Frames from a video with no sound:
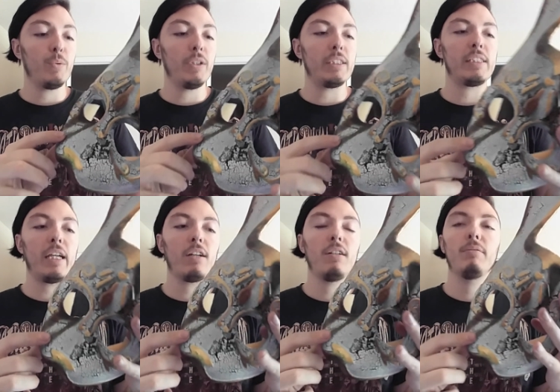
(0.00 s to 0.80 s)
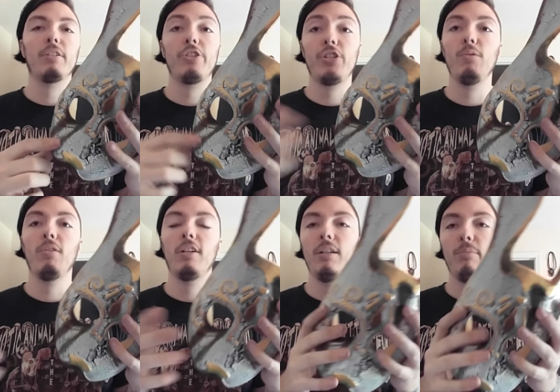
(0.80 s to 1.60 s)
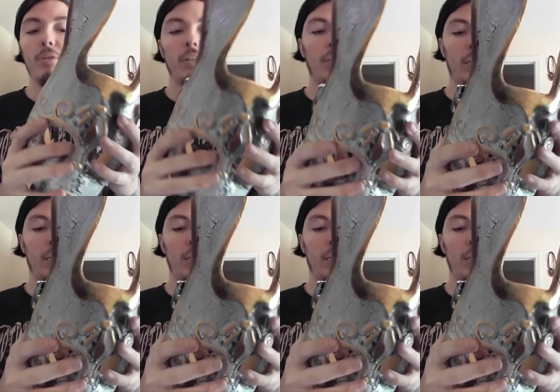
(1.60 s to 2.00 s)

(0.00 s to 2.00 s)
willing to take on because she wanted it, but I